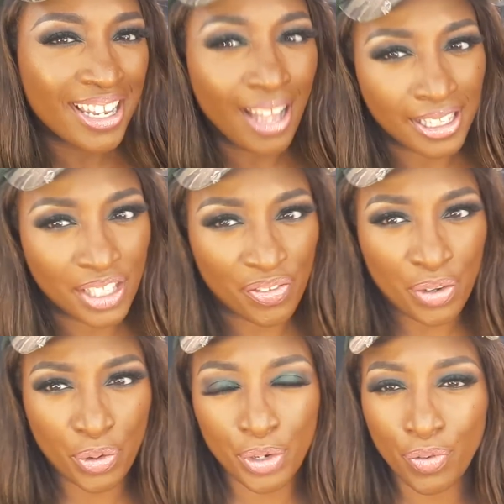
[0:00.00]
Lots of
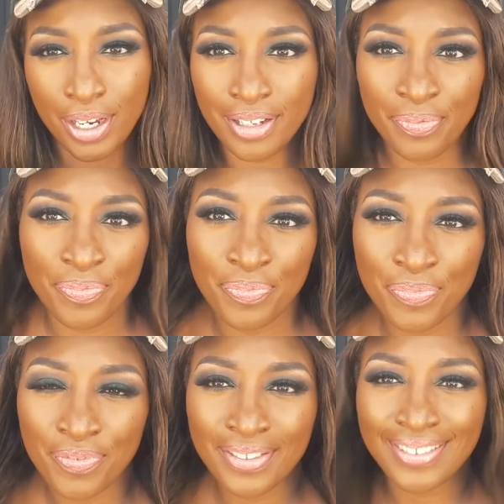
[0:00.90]
fun with Riri.
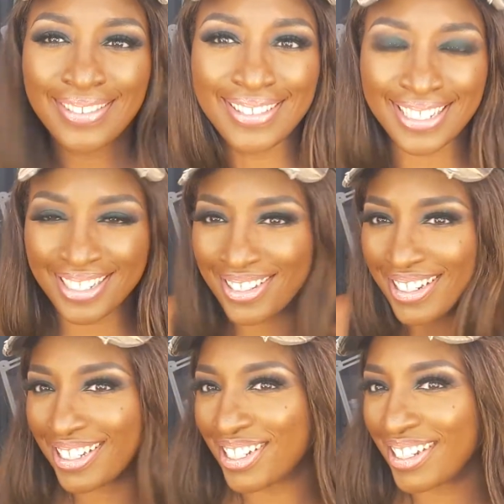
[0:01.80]
She'll
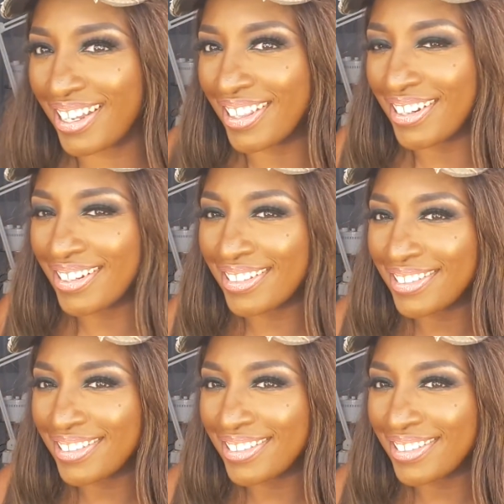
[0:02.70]
get you together.